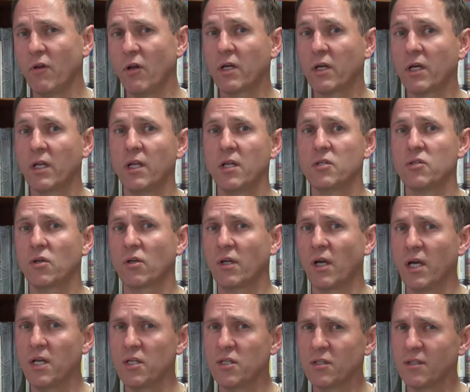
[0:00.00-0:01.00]
Look at
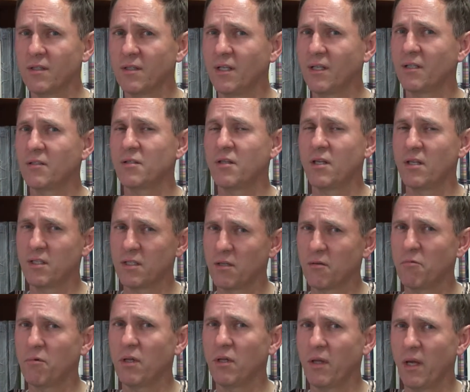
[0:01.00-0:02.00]
education, there's
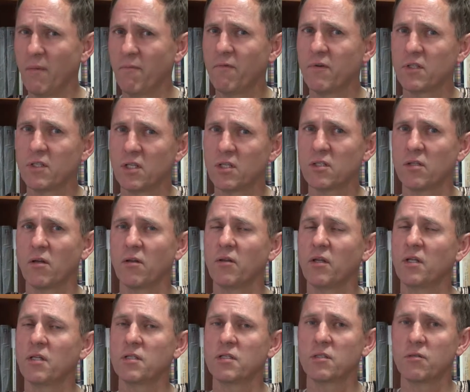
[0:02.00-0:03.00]
a real emphasis on
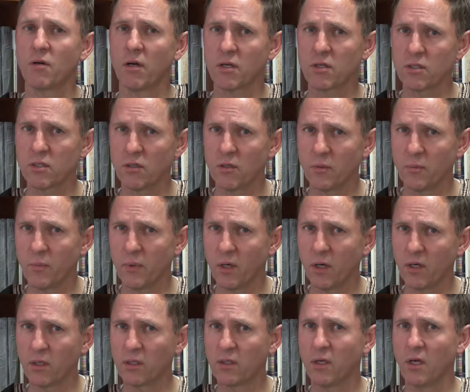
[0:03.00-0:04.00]
the instructional
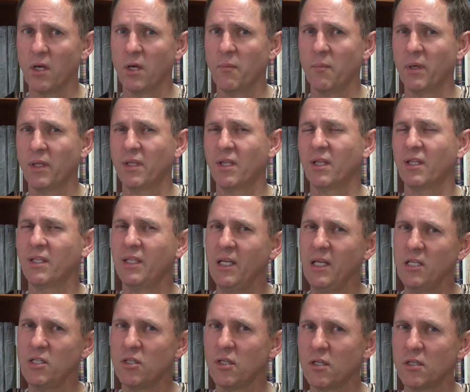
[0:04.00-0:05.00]
part, but the
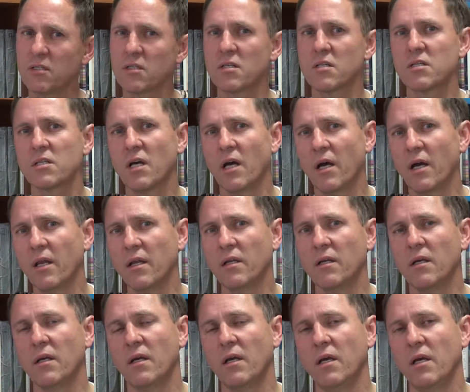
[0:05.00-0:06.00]
teachings side
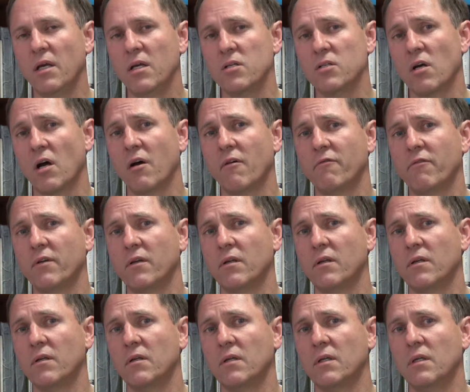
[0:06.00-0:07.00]
is often
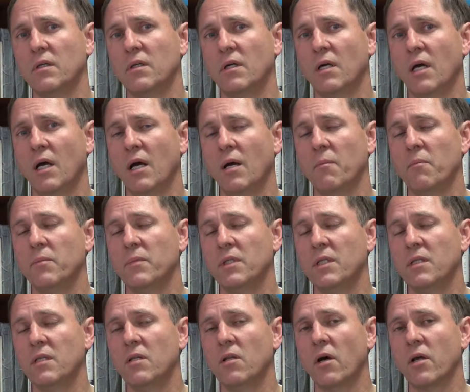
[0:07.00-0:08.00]

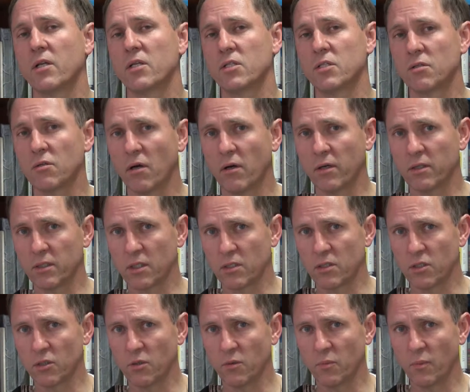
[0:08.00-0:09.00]
not as strong as
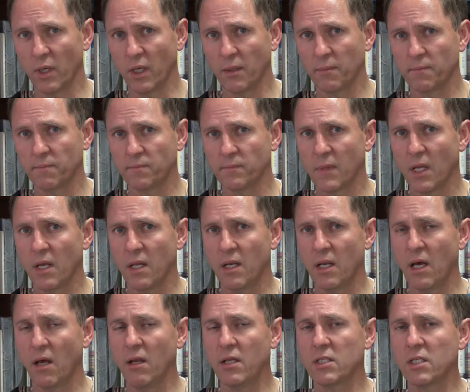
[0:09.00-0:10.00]
it should be.
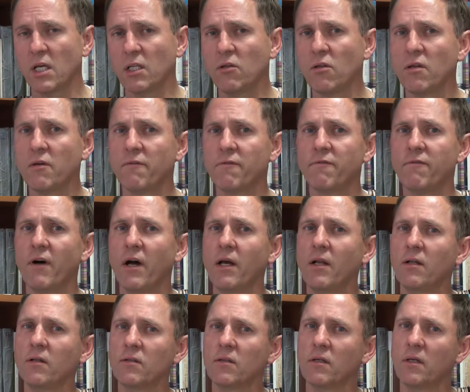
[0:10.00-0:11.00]
Now let's get to the
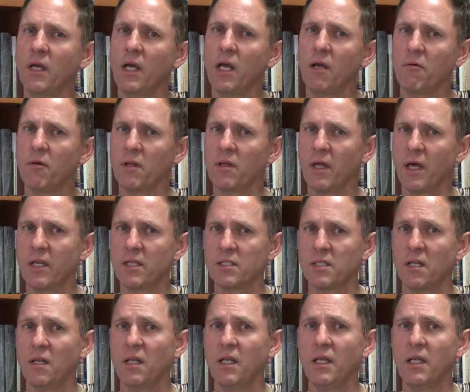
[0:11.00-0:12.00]
final area, that
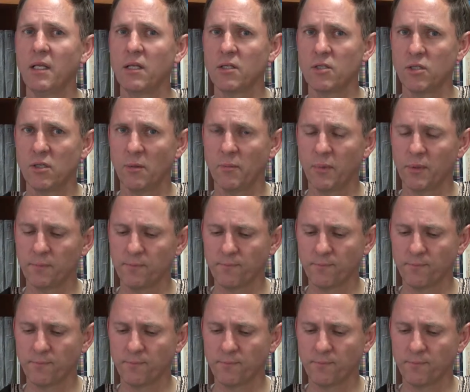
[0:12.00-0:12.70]
is leadership.